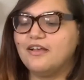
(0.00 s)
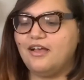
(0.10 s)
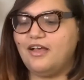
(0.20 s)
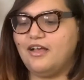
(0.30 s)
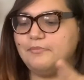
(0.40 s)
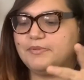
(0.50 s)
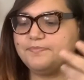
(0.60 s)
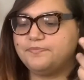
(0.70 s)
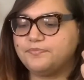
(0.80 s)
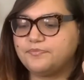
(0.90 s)

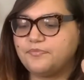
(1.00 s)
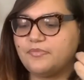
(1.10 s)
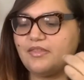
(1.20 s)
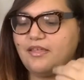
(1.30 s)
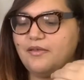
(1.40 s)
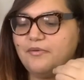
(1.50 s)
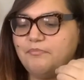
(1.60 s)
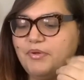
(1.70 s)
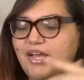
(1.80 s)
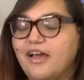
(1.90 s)

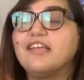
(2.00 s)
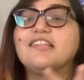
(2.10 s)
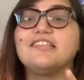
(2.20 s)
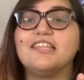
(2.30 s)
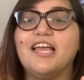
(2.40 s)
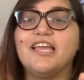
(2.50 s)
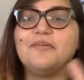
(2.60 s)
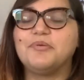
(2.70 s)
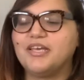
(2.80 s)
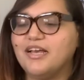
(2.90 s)
But I got it in
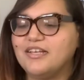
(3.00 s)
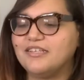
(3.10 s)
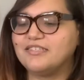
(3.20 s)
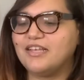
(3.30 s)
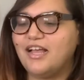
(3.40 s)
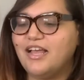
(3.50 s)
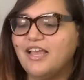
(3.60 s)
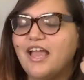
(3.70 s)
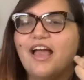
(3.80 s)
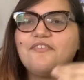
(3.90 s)
light because I
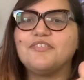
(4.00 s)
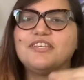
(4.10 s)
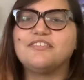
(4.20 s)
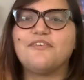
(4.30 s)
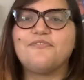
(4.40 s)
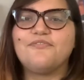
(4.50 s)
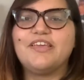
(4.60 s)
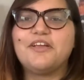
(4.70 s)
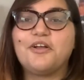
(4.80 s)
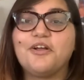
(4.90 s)
have this
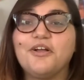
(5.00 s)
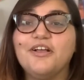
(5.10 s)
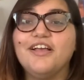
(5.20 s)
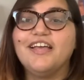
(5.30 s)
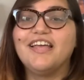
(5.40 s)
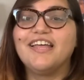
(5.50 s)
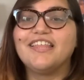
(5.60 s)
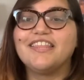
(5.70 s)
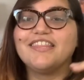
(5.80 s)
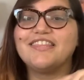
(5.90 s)
fear
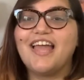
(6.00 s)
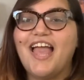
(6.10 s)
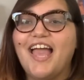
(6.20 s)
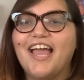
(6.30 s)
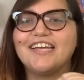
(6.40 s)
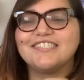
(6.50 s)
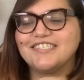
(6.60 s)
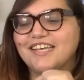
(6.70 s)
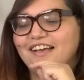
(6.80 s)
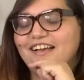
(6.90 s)
that
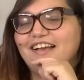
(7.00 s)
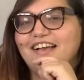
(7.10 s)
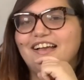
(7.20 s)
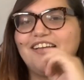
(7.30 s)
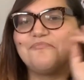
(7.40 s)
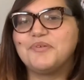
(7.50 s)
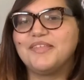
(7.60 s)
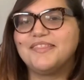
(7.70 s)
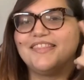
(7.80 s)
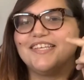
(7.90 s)

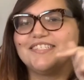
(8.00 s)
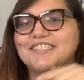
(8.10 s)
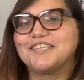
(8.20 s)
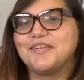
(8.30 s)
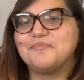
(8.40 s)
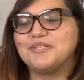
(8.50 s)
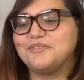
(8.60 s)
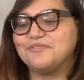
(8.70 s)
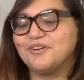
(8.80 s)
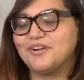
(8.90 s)
this is going to be
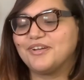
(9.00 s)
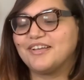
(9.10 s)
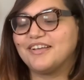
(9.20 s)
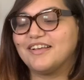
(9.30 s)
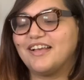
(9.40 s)
too dark.